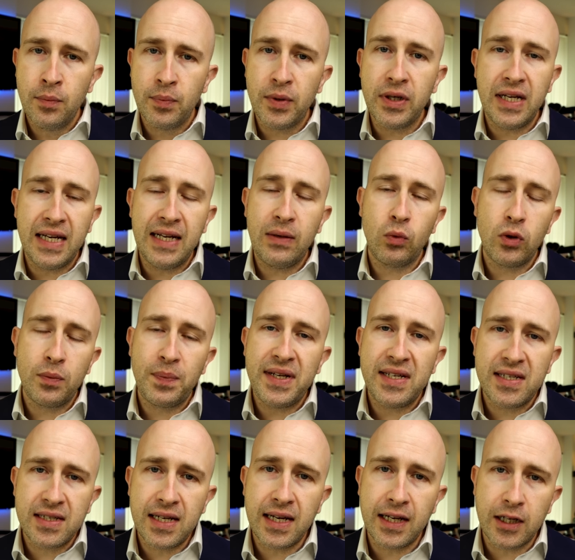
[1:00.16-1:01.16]
but it would be
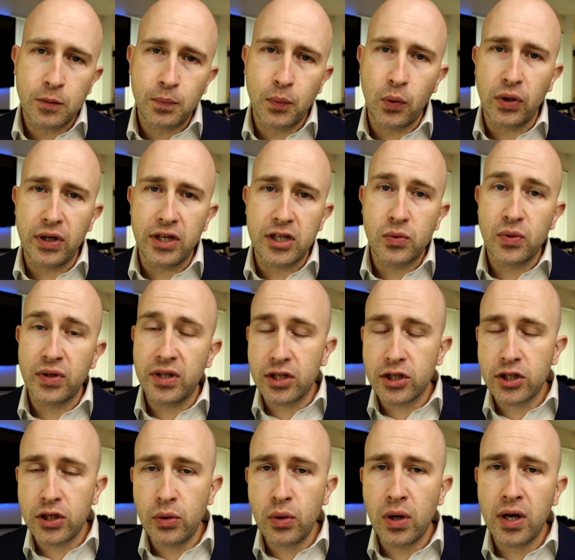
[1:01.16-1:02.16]
6 points with a
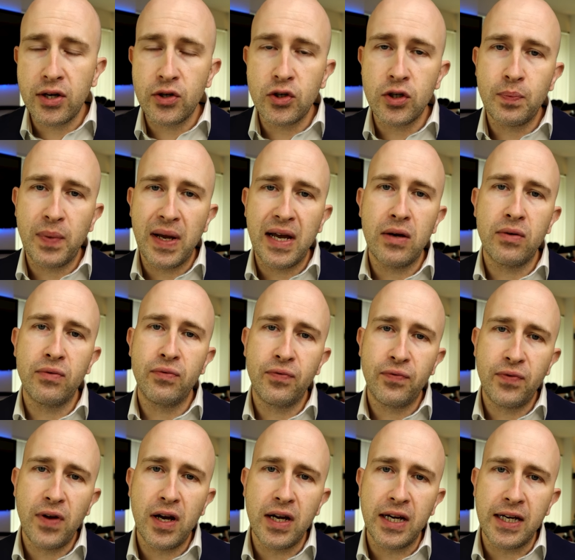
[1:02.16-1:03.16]
£200
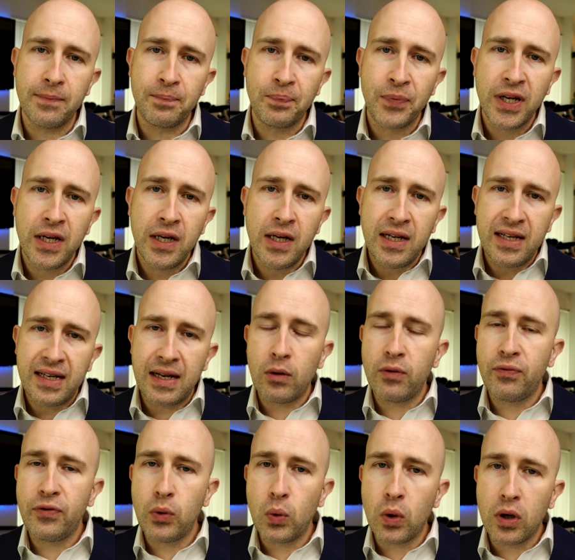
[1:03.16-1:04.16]
fine. Now,
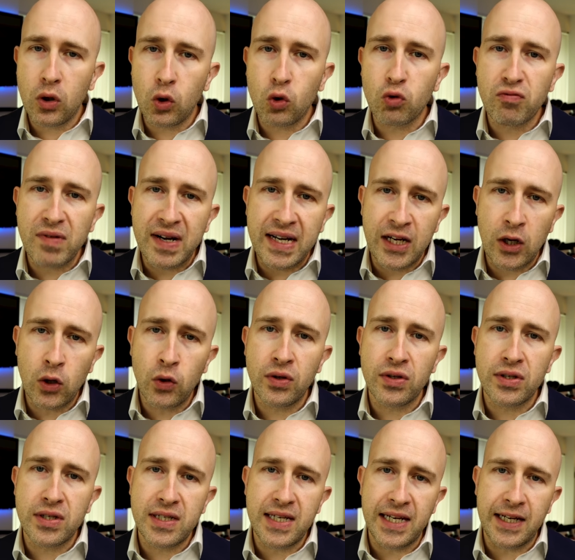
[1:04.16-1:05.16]
if you are already
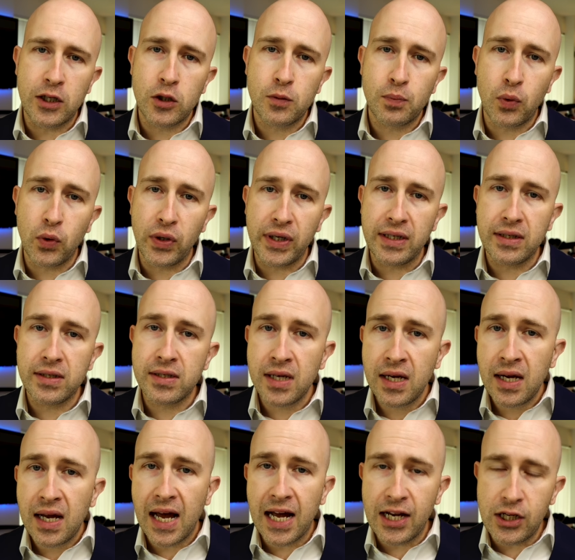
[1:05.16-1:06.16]
on 6 points
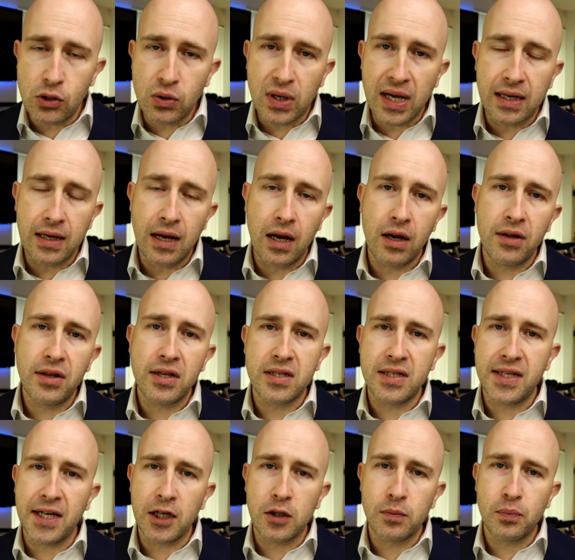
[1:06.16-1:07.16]
and you get another
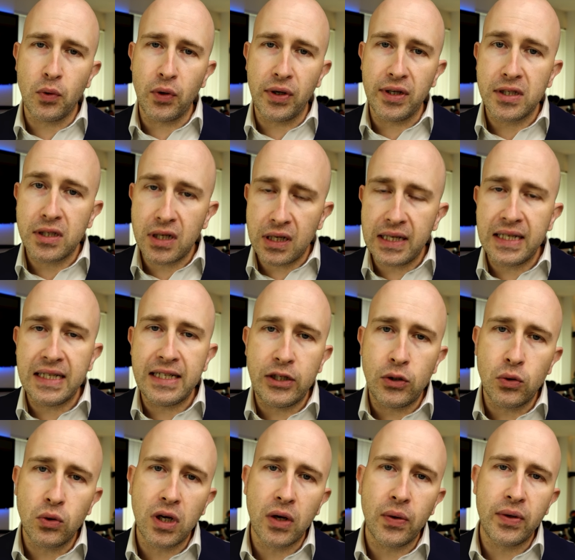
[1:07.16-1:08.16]
6 points, clearly
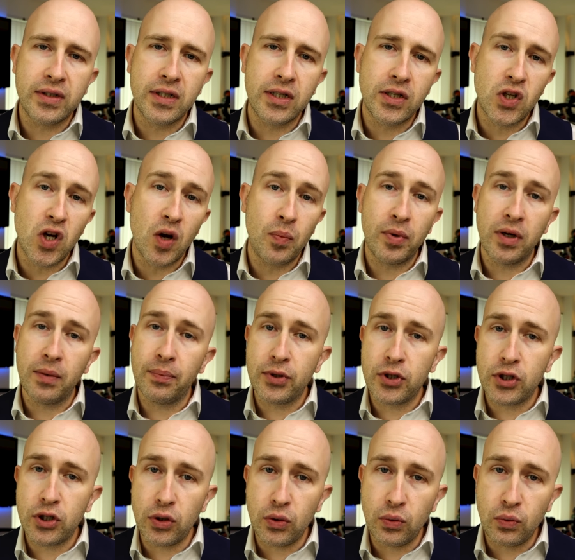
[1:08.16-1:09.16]
you're going to top up
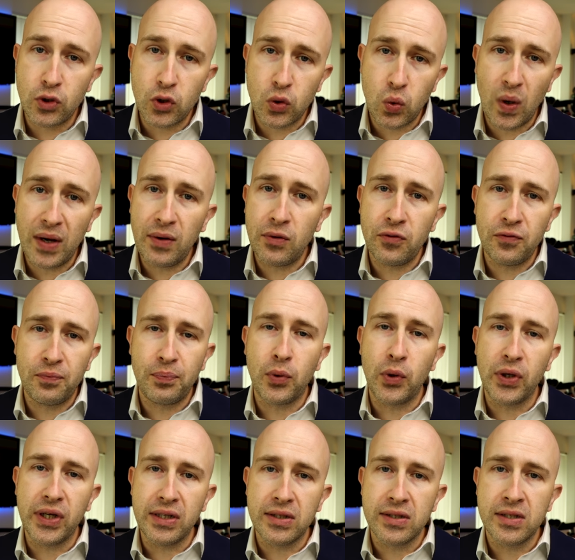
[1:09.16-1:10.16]
to 12
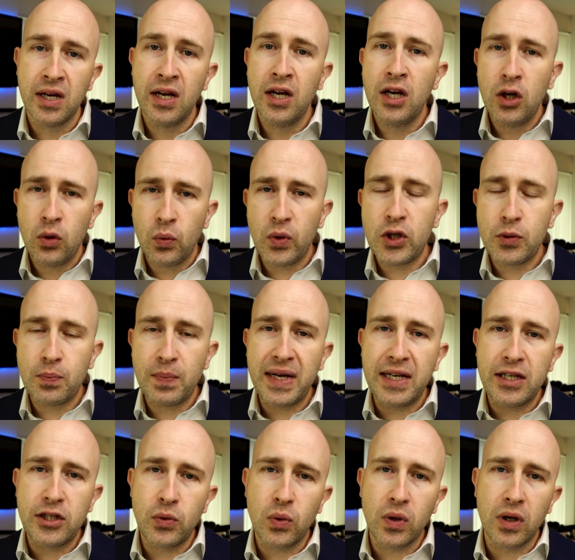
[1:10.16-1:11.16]
points, which
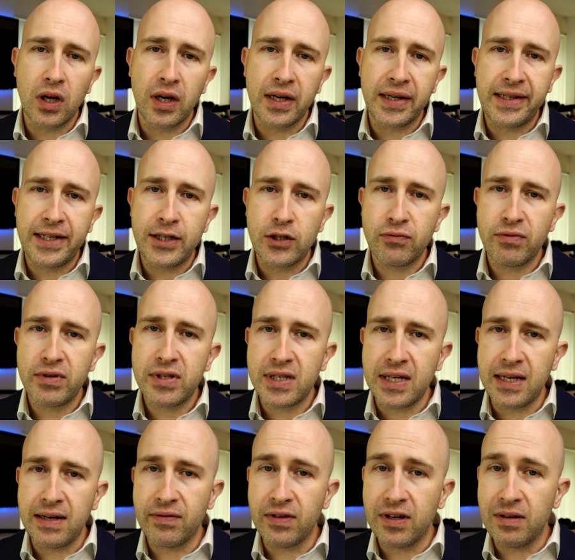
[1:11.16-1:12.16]
means you are likely to
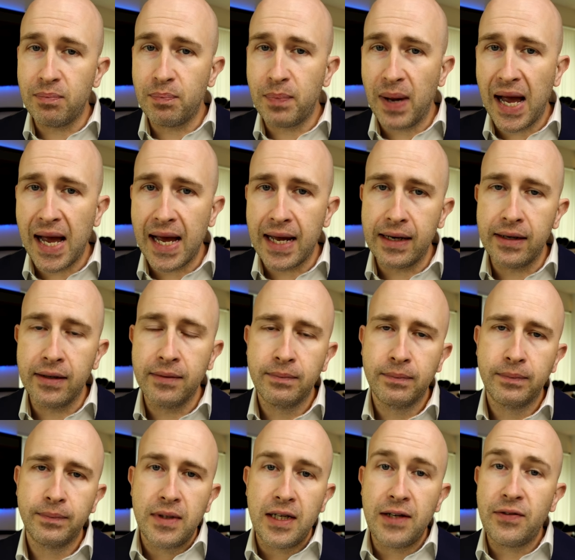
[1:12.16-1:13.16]
receive a ban.
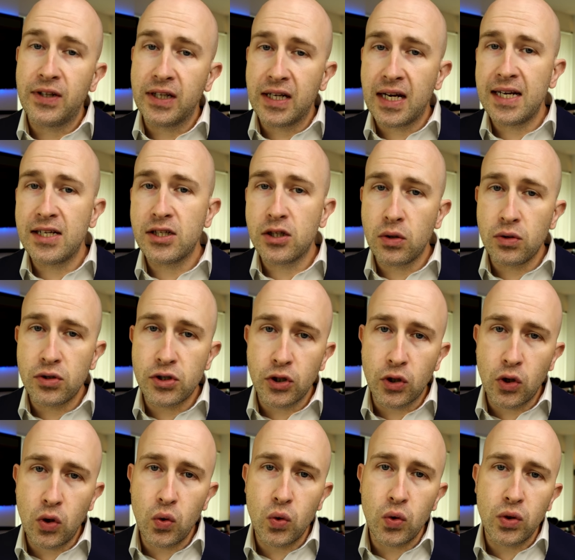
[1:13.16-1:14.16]
If the case goes to
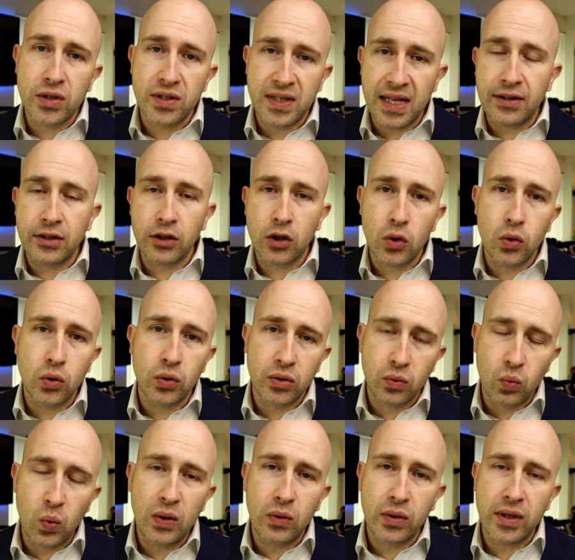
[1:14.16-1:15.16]
court, then the
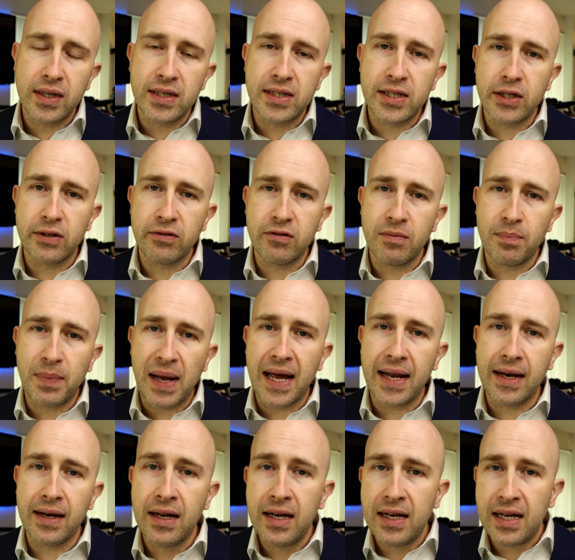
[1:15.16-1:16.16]
court will consider a
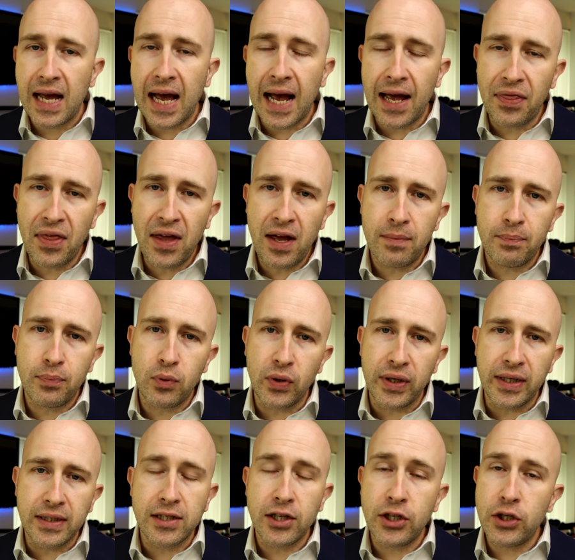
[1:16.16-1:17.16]
ban at that
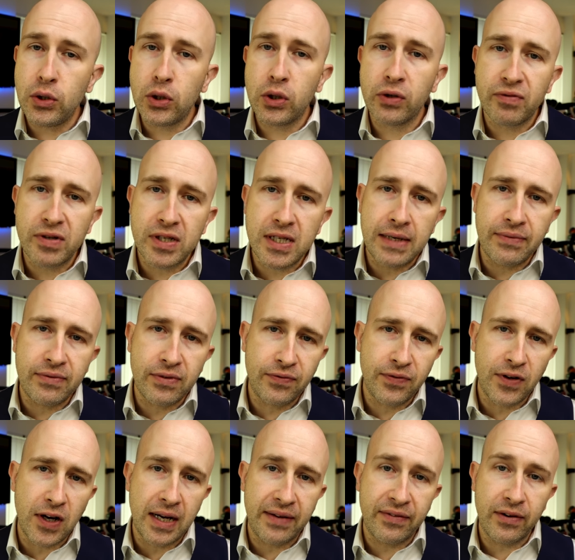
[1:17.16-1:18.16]
point, and you could receive a
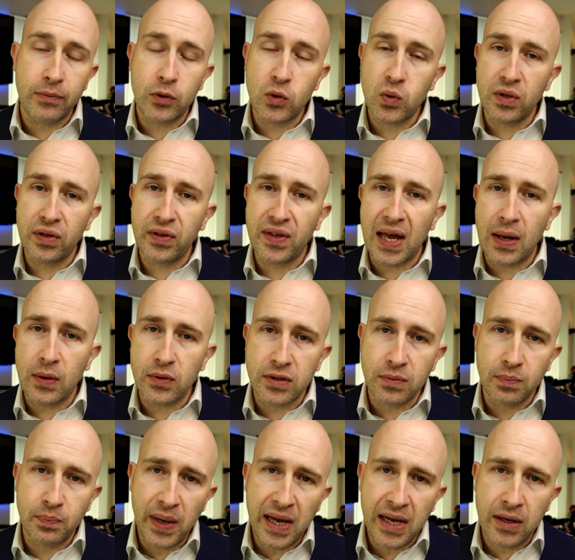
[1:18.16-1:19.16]
fine of up to
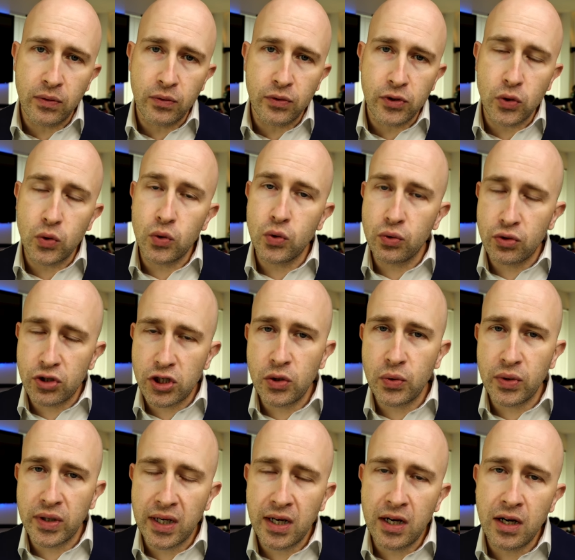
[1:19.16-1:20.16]
£1,000, or
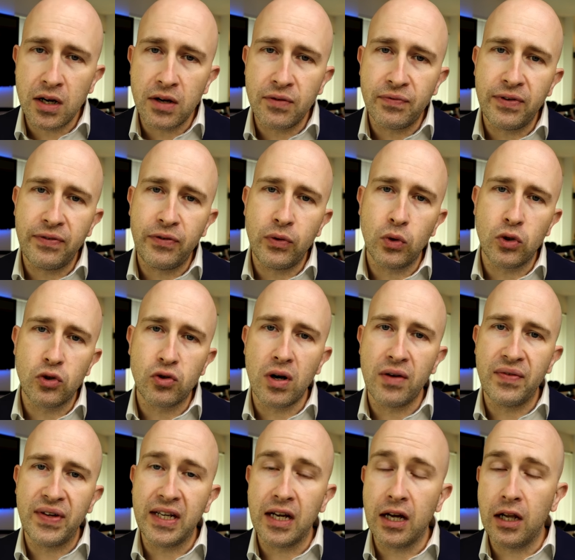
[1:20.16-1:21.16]
2.5 if you're
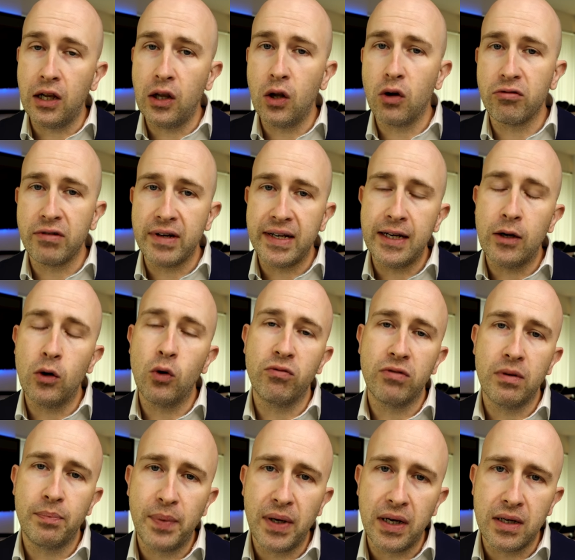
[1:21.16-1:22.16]
driving a lorry
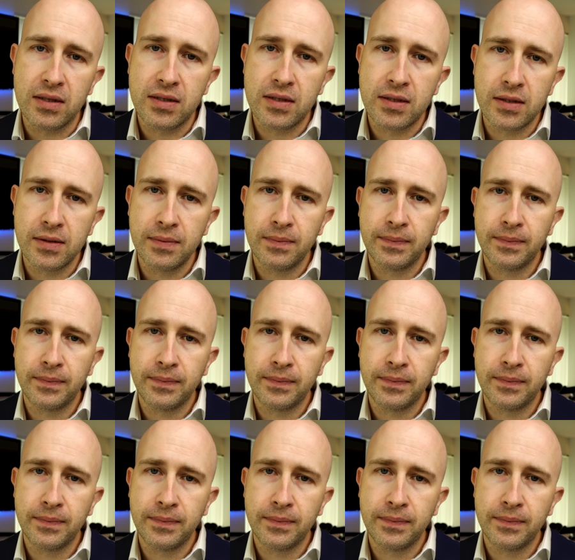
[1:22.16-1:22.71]
or a bus.